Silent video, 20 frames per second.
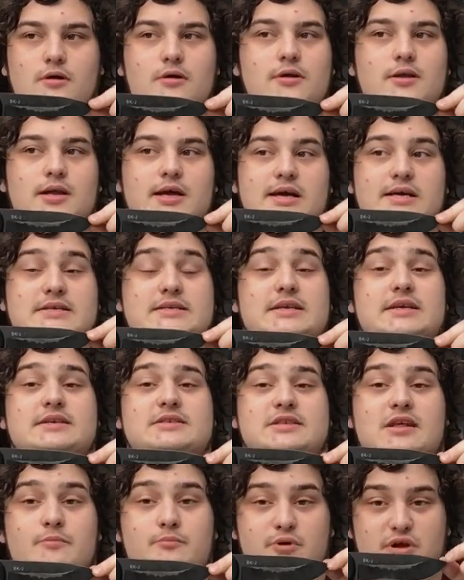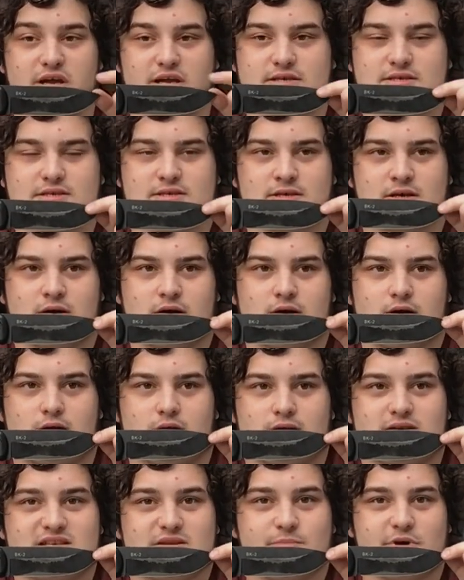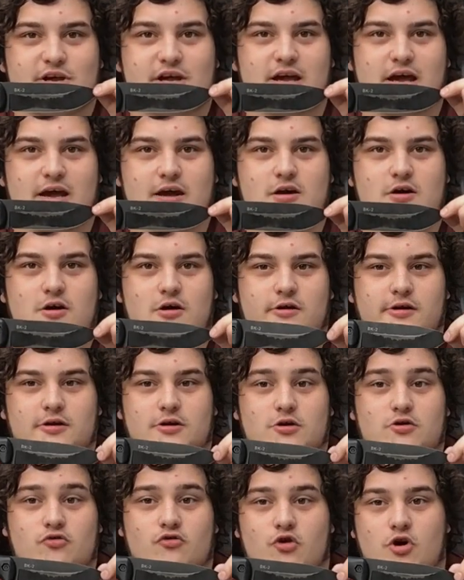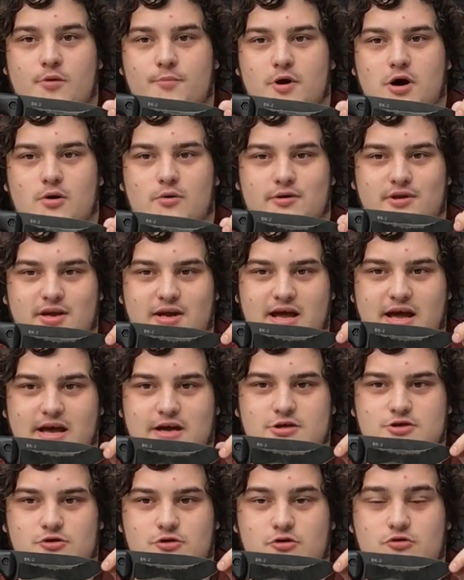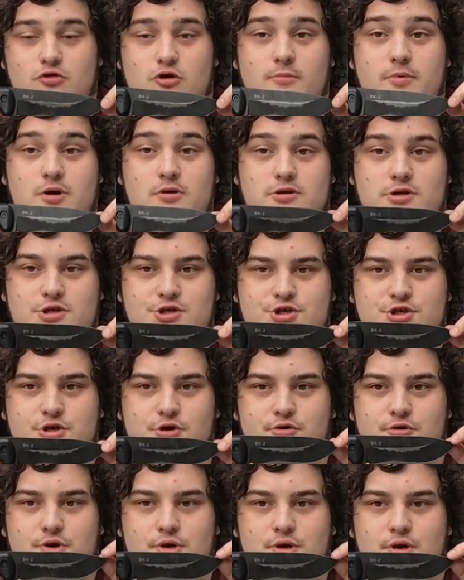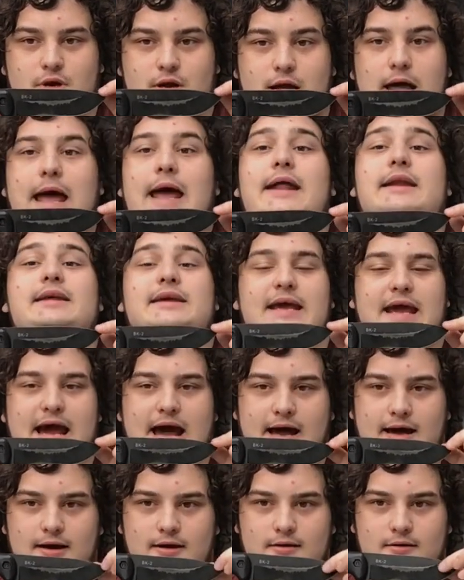This is the Beast. DBK called it the crowbar with an edge, or the crowbar with a suit, and yeah.